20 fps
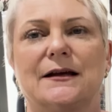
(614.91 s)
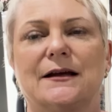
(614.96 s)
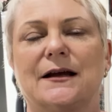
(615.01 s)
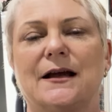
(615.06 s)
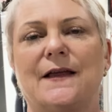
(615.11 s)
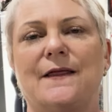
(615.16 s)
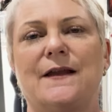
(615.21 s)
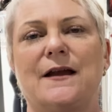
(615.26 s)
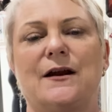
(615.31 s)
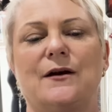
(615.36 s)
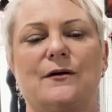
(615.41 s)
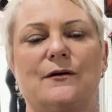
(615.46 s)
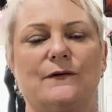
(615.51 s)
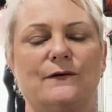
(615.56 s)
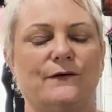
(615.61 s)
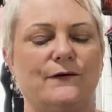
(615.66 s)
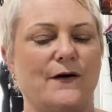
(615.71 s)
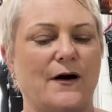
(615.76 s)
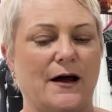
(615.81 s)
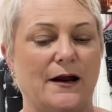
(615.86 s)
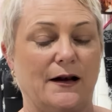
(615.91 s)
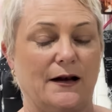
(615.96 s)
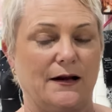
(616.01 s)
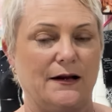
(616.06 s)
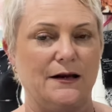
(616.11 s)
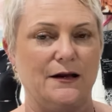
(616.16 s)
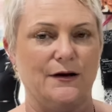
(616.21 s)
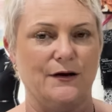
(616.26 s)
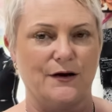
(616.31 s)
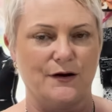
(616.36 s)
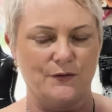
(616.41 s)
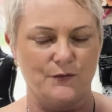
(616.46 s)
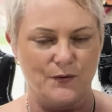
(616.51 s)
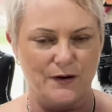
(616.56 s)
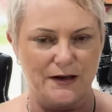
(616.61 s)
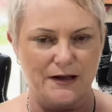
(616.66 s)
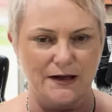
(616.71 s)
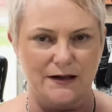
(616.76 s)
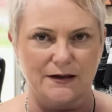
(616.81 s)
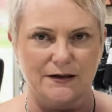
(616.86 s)
And then finally, you know, we
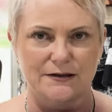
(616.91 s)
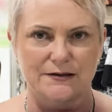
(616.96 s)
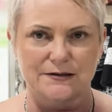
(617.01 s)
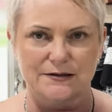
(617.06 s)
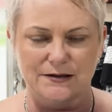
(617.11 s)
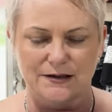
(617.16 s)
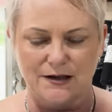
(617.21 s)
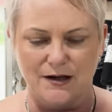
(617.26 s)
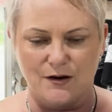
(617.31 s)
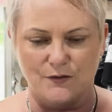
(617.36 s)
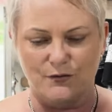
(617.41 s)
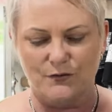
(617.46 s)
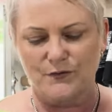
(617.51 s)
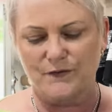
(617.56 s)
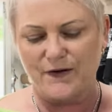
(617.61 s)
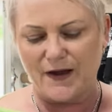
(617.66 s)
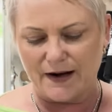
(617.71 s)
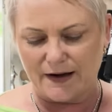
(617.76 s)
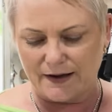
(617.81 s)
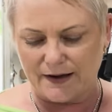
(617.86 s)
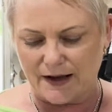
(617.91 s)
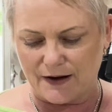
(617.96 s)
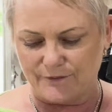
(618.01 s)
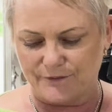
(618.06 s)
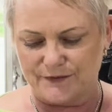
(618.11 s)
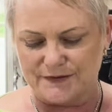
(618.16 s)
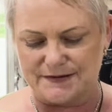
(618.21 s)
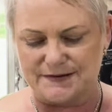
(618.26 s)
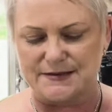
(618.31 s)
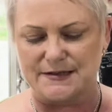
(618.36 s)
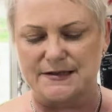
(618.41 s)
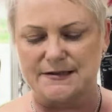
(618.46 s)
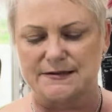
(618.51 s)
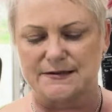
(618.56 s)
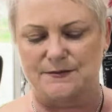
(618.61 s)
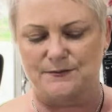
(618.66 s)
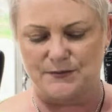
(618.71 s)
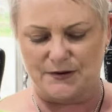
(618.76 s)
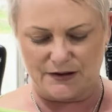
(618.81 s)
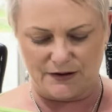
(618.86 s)
get it. We've had it out for a
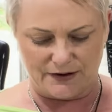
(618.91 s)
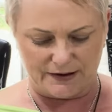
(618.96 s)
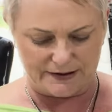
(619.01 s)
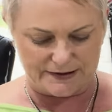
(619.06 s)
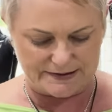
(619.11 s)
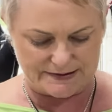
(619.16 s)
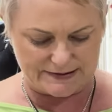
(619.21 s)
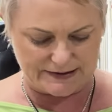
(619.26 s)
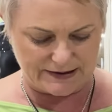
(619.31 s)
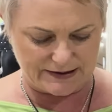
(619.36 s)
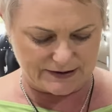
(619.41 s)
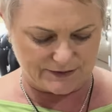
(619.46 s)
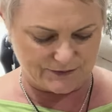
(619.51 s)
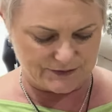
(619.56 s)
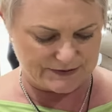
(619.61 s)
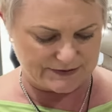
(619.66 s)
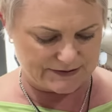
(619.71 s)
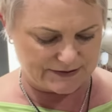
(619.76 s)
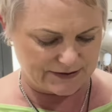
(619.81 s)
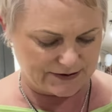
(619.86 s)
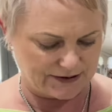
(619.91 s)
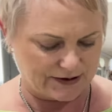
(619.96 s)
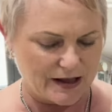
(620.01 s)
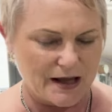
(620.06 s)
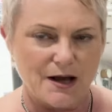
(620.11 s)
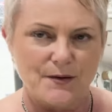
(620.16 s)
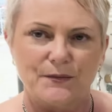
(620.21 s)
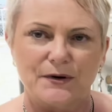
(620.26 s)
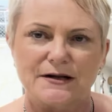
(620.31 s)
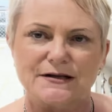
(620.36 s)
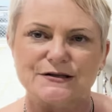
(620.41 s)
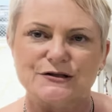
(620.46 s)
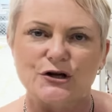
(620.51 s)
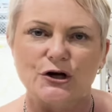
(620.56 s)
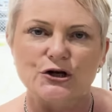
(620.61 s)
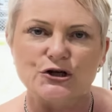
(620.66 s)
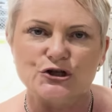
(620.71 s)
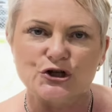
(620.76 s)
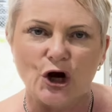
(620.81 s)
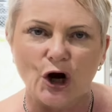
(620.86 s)
season, but like I said, it was like, but it's so
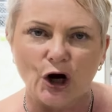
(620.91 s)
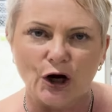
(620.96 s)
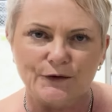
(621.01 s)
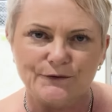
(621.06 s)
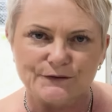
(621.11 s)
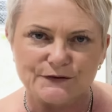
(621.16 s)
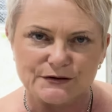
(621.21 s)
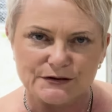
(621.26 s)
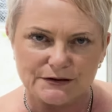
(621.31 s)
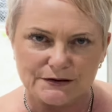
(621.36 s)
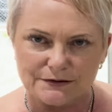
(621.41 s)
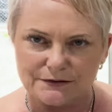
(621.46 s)
soft.